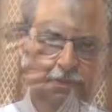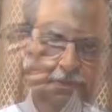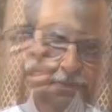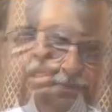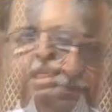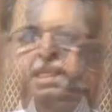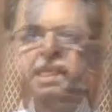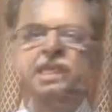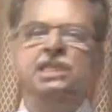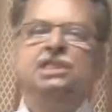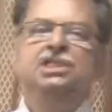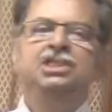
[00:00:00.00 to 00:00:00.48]

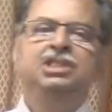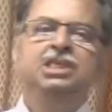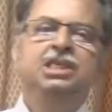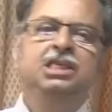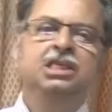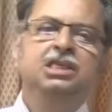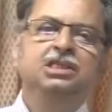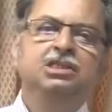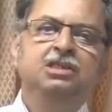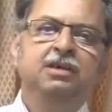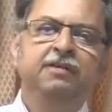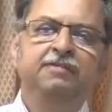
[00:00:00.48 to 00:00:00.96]
The
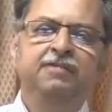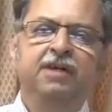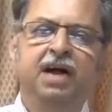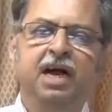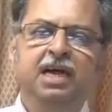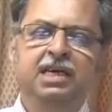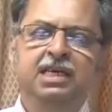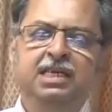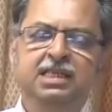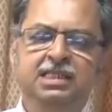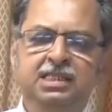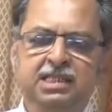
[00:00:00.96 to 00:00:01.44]
incidence of
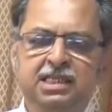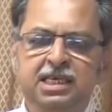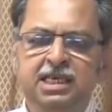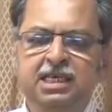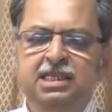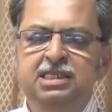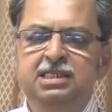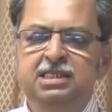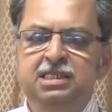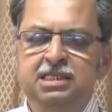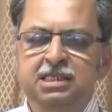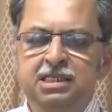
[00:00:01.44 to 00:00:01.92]
heart
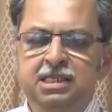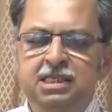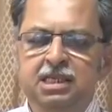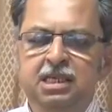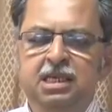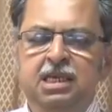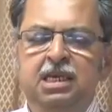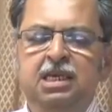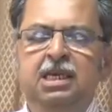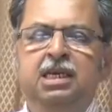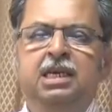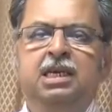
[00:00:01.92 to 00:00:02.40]
disease
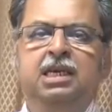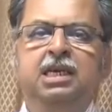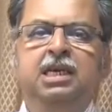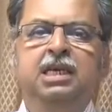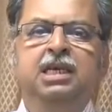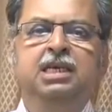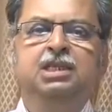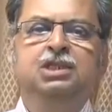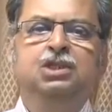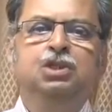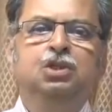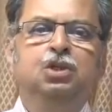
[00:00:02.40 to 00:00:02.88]

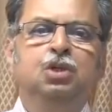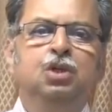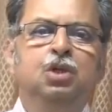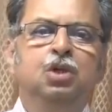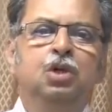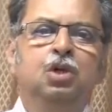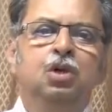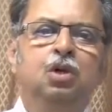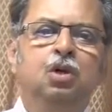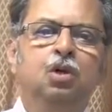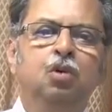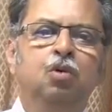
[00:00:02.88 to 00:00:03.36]
is
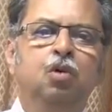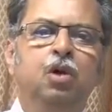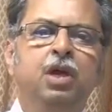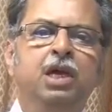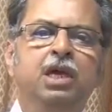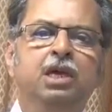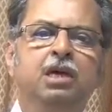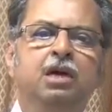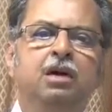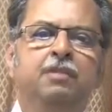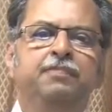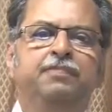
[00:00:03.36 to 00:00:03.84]

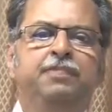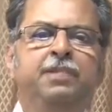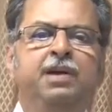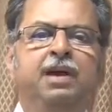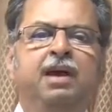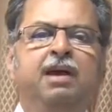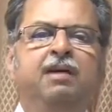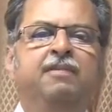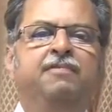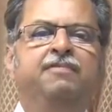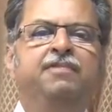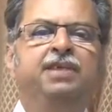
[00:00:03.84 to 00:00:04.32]
going up
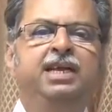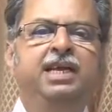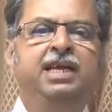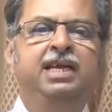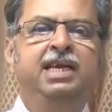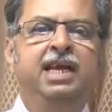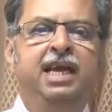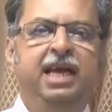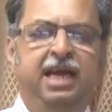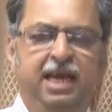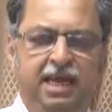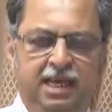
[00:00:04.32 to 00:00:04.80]
every
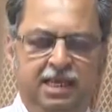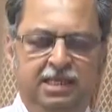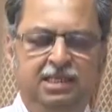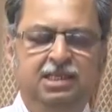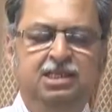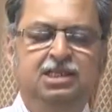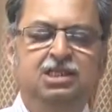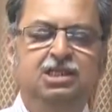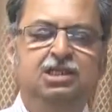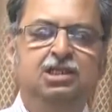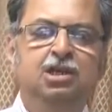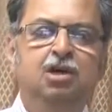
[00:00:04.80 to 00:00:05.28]
day.
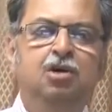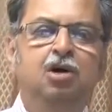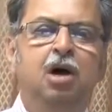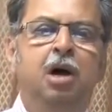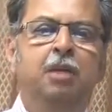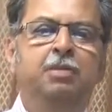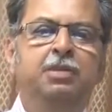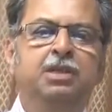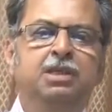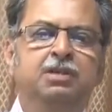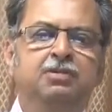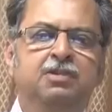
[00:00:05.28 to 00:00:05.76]
This is the
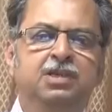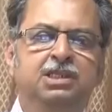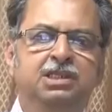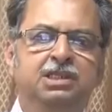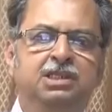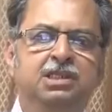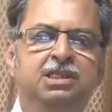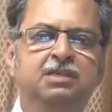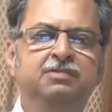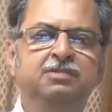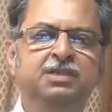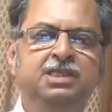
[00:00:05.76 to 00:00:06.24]
common
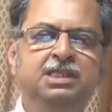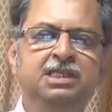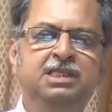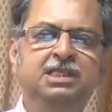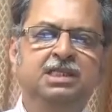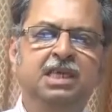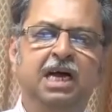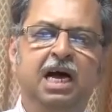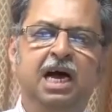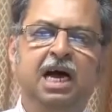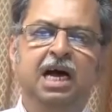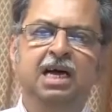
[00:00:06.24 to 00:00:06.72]
question which
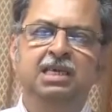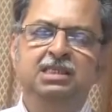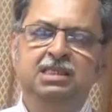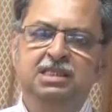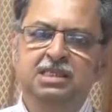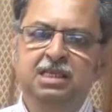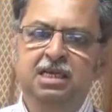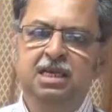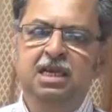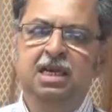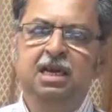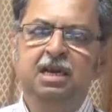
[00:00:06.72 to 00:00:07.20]
is
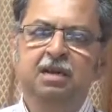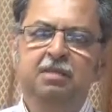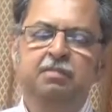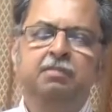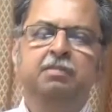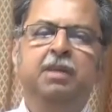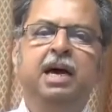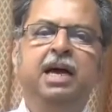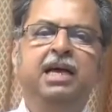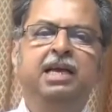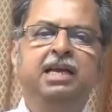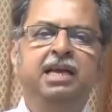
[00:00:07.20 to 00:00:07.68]
asked
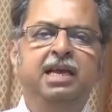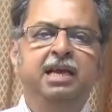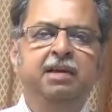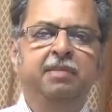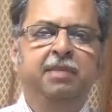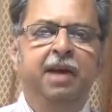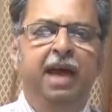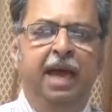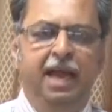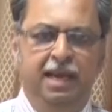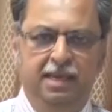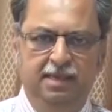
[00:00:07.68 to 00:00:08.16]
by a
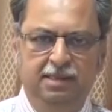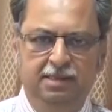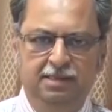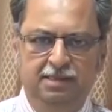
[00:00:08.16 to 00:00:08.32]
layman.